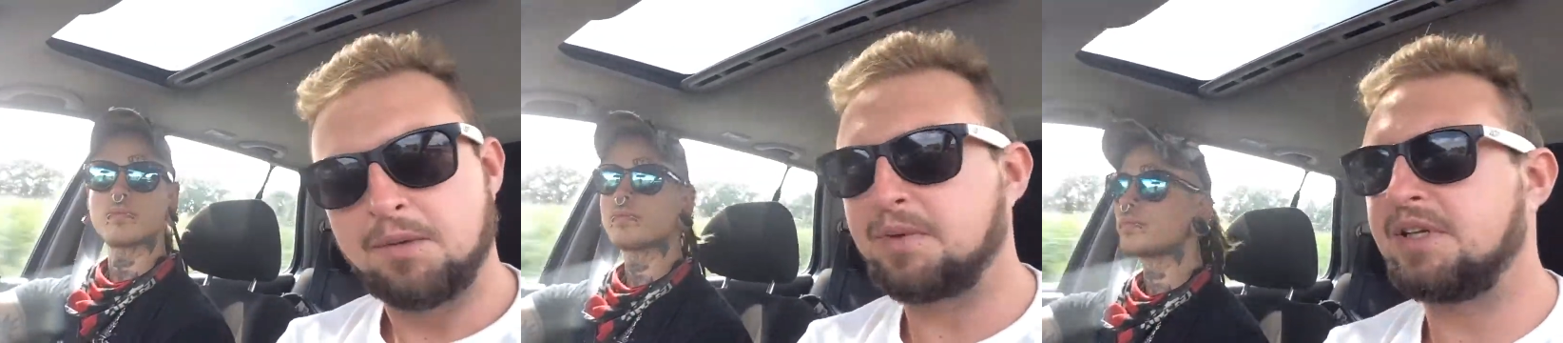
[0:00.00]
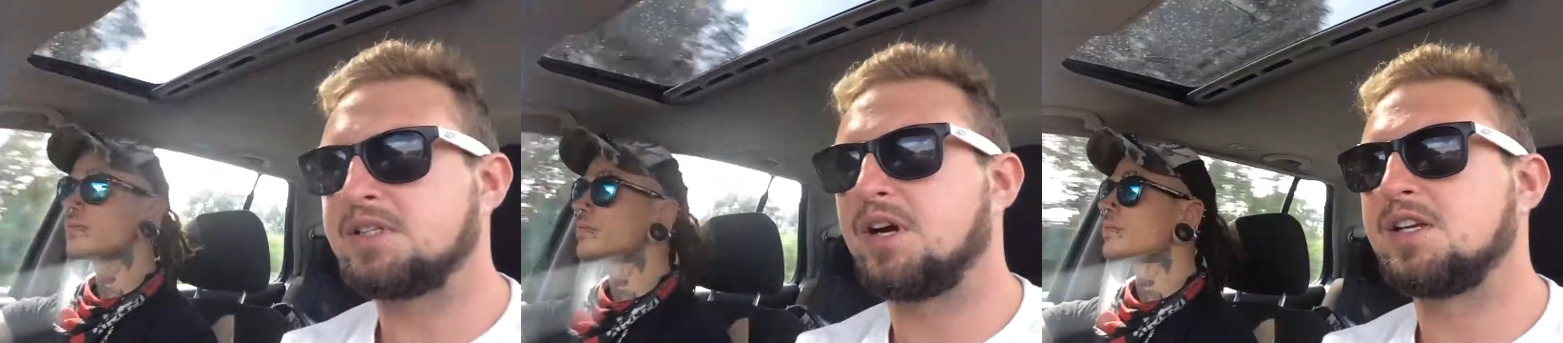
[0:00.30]

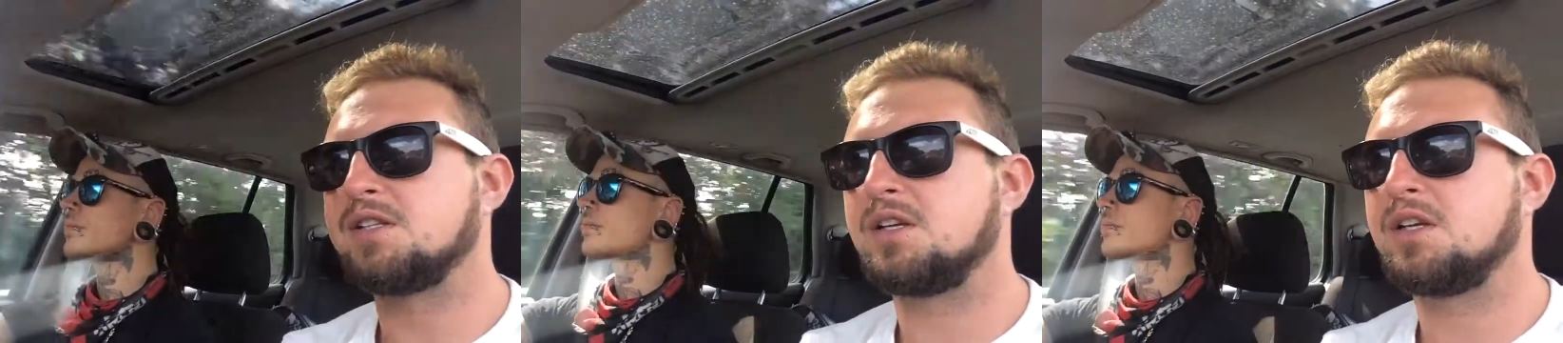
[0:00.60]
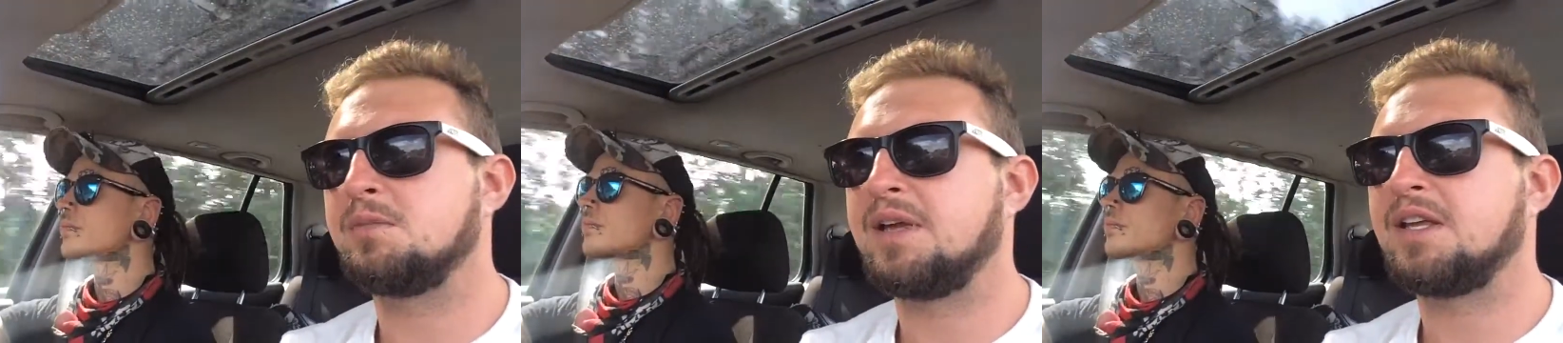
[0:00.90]
Speaker 1: But these guys
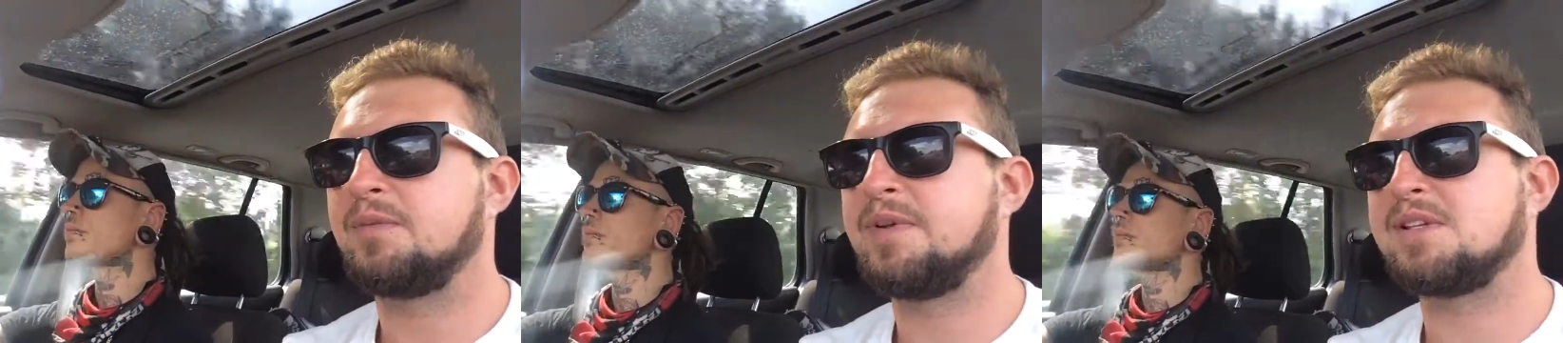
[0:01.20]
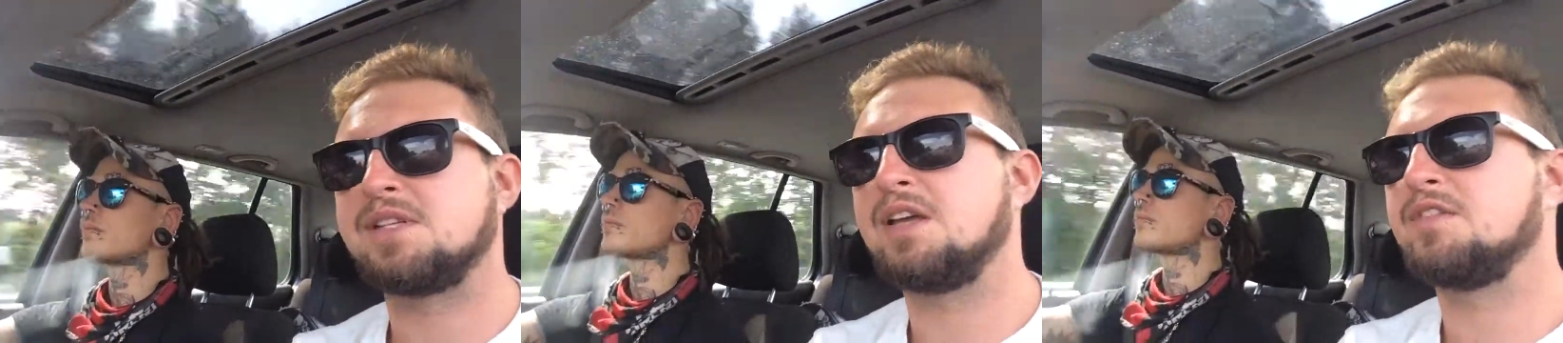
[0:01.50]
are making a
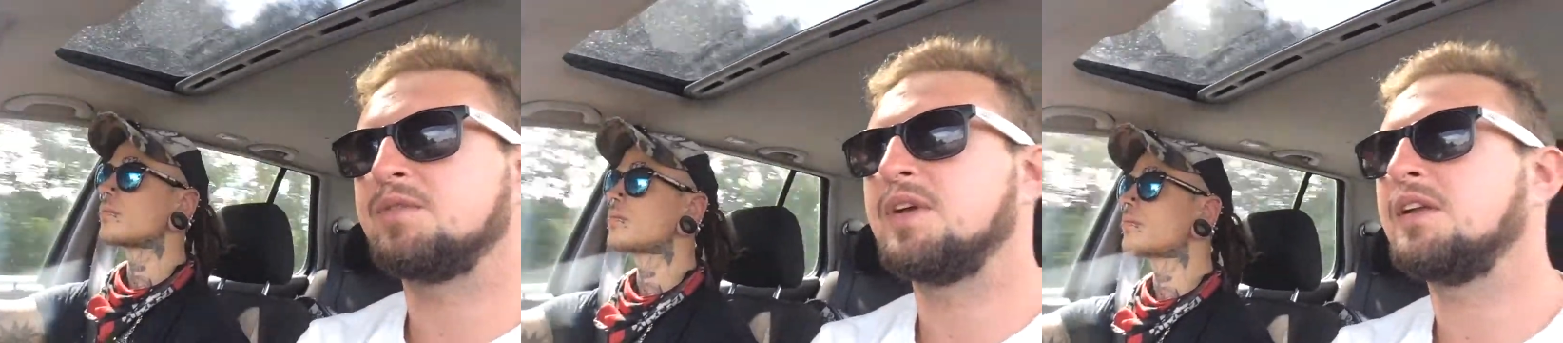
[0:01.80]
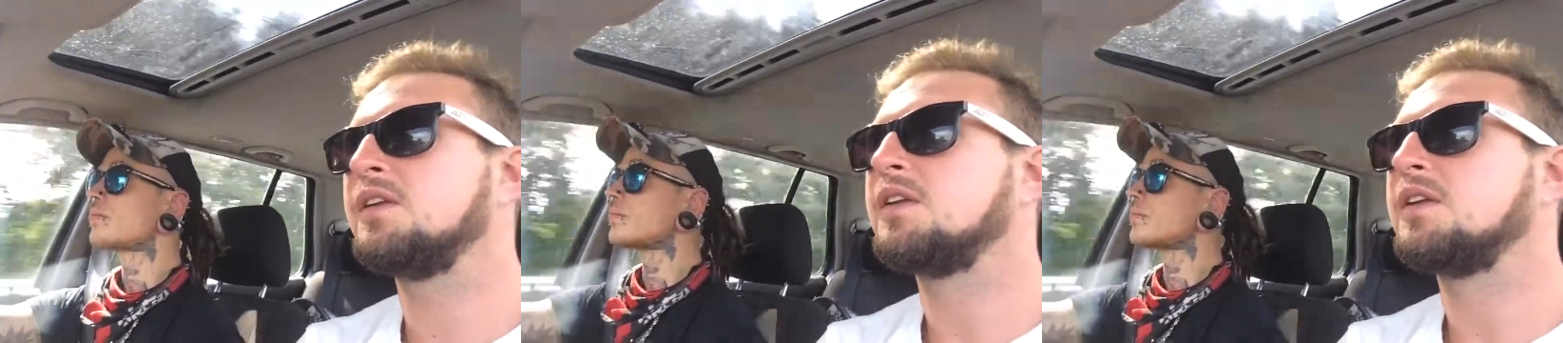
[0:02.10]
big saving, man.